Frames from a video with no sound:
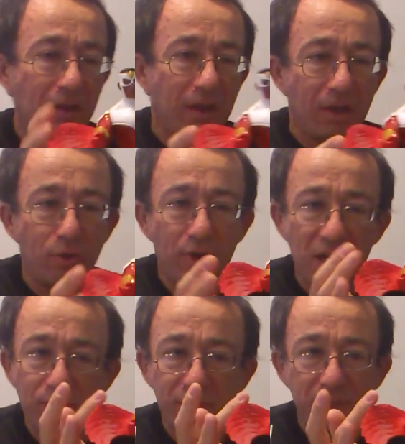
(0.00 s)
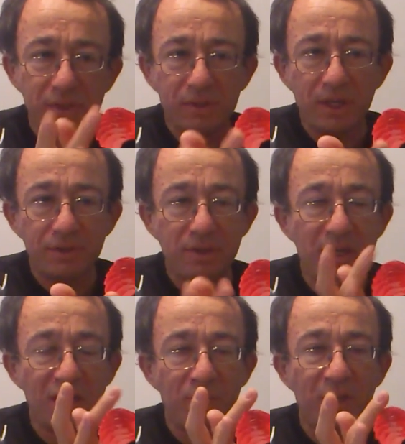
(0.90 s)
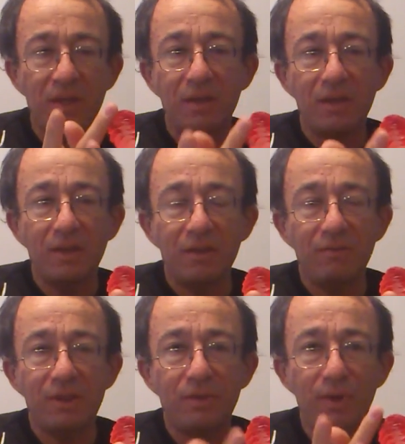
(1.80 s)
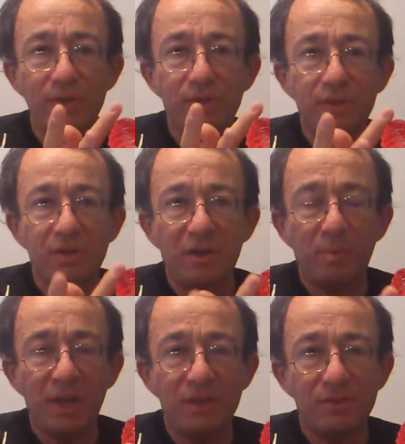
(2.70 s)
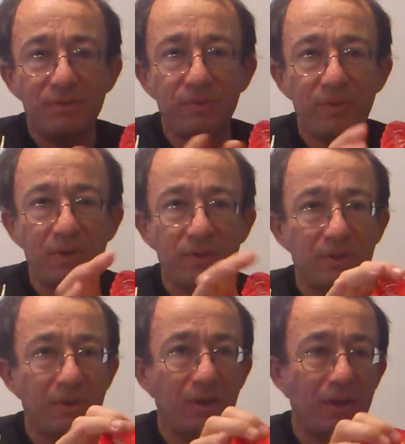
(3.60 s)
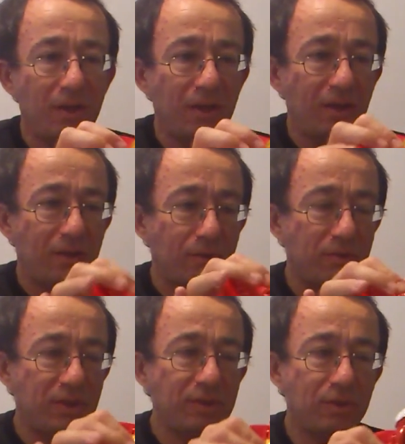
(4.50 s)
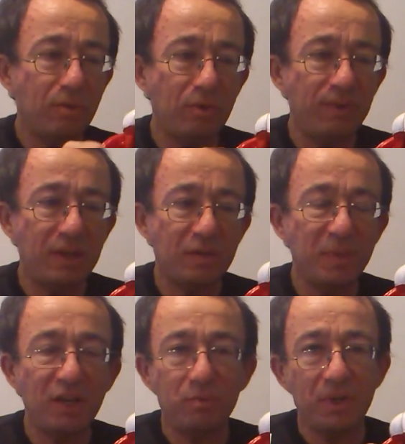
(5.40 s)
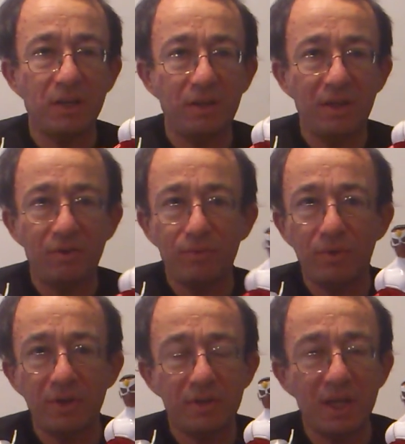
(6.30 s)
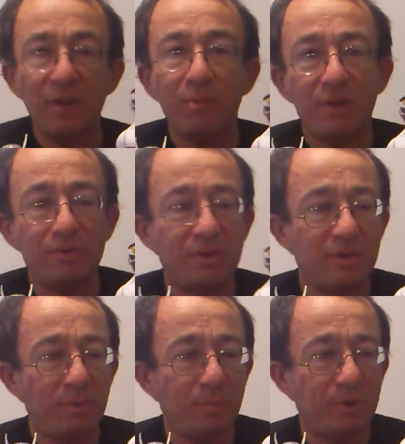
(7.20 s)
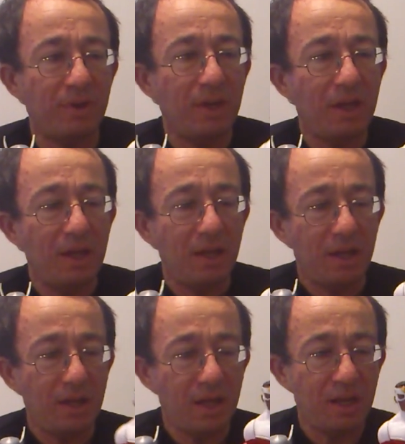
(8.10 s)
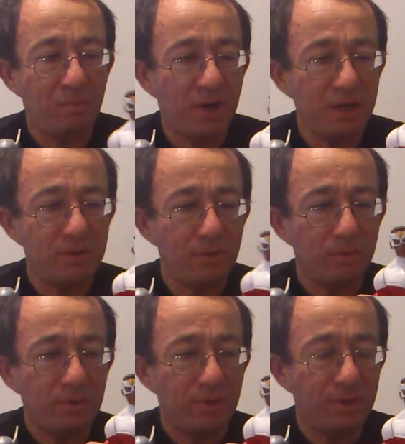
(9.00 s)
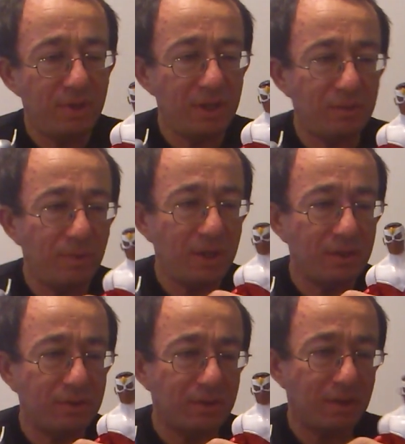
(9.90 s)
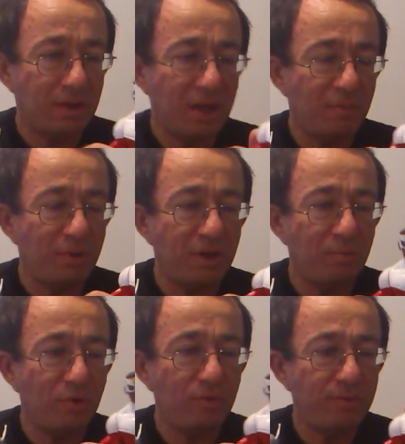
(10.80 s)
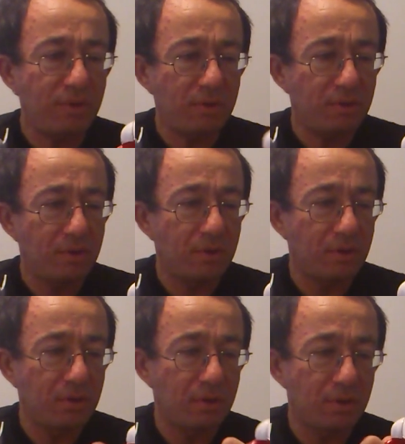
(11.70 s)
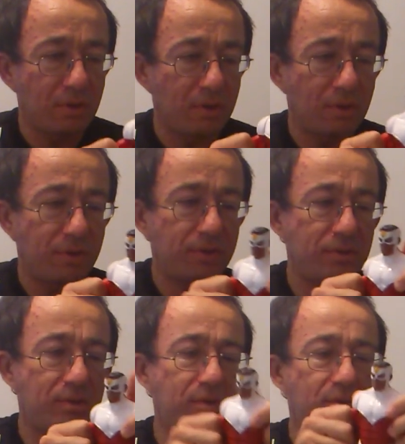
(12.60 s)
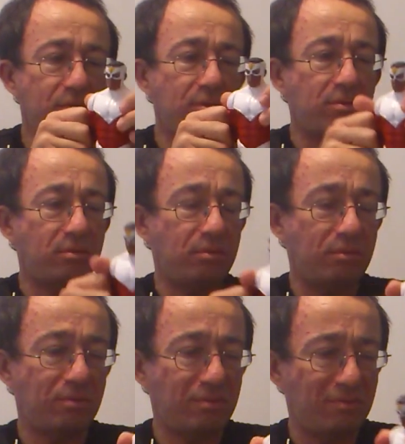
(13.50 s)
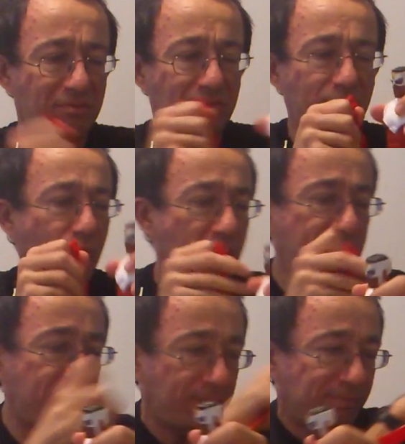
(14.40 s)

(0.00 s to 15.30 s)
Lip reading: Or he will just slash the enemy with the razor sharp ends of the feathers. So since the whole wing is made of metal, then of course it can be used as a weapon. And mind you, these wings can be removed. So, whoops.